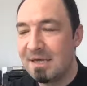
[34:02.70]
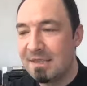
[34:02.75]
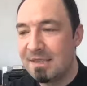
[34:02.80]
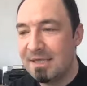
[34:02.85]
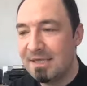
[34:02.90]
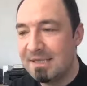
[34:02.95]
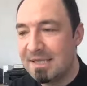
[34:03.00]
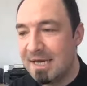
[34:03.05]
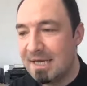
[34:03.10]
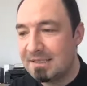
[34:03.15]

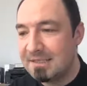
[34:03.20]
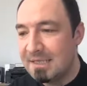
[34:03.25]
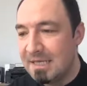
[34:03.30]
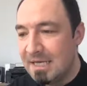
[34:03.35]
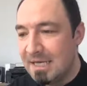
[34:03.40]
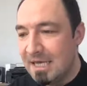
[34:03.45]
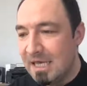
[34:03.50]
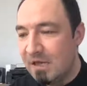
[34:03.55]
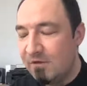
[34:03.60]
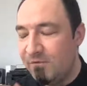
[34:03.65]
think that
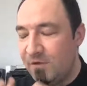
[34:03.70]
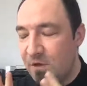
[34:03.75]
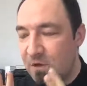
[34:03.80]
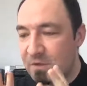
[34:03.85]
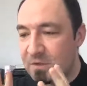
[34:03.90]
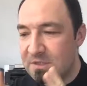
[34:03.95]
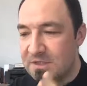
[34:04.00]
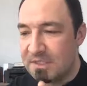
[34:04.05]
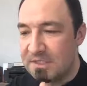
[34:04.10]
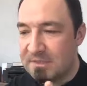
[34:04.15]
if you
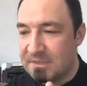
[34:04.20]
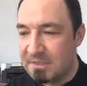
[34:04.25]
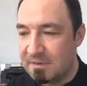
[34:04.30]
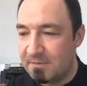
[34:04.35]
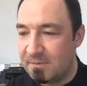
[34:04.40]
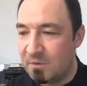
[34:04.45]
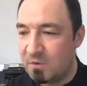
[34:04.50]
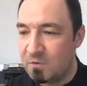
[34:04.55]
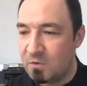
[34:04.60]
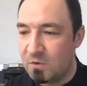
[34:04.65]
use these
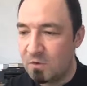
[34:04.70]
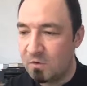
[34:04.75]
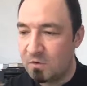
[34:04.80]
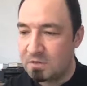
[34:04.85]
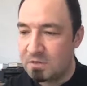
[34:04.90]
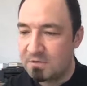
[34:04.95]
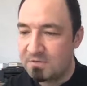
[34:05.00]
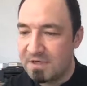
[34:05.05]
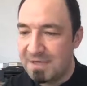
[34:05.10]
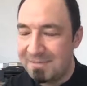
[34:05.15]
simple
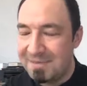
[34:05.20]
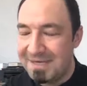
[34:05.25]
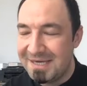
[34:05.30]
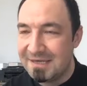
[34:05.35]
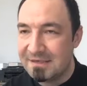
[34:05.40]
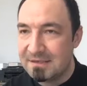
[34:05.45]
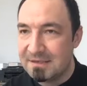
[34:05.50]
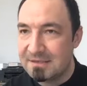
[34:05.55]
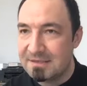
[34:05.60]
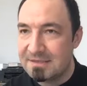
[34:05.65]
rules of keeping
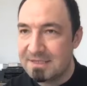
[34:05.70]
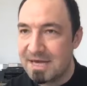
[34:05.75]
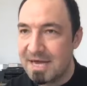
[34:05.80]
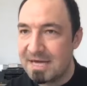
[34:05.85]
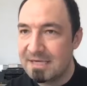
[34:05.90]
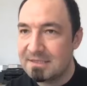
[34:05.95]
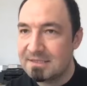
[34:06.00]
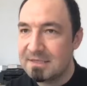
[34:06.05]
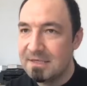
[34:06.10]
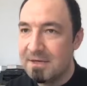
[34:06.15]
it
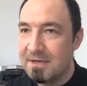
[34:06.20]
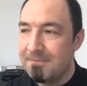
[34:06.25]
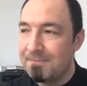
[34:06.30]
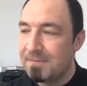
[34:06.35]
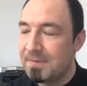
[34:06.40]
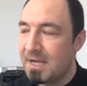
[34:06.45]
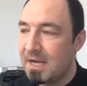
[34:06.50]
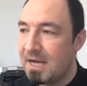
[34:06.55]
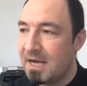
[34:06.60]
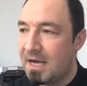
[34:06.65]
concise,
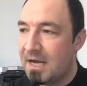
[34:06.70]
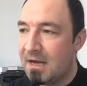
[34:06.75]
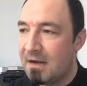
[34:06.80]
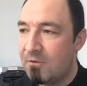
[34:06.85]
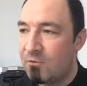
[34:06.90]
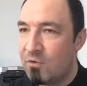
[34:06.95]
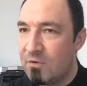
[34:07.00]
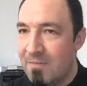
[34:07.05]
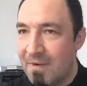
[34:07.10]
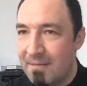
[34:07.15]

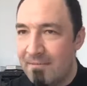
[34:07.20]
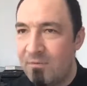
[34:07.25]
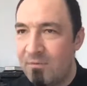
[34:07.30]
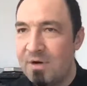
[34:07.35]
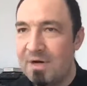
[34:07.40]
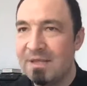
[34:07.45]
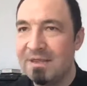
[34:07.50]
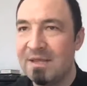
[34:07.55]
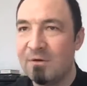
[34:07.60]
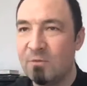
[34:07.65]

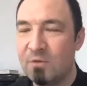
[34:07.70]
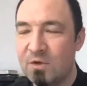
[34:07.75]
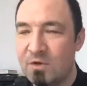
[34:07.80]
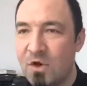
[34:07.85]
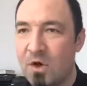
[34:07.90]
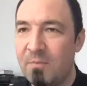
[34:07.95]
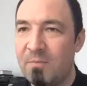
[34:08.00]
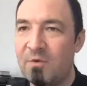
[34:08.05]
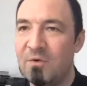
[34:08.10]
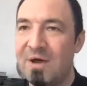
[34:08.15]
remembering that with
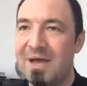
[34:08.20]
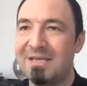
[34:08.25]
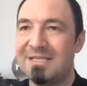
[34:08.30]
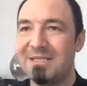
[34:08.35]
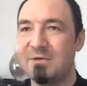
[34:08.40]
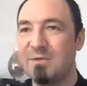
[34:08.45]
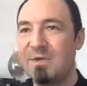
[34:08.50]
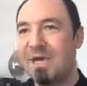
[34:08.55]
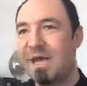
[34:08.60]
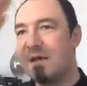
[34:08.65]

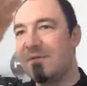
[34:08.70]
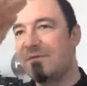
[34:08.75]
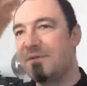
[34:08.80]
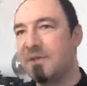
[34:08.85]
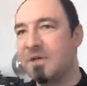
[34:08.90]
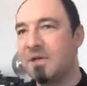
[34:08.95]
copywriting we have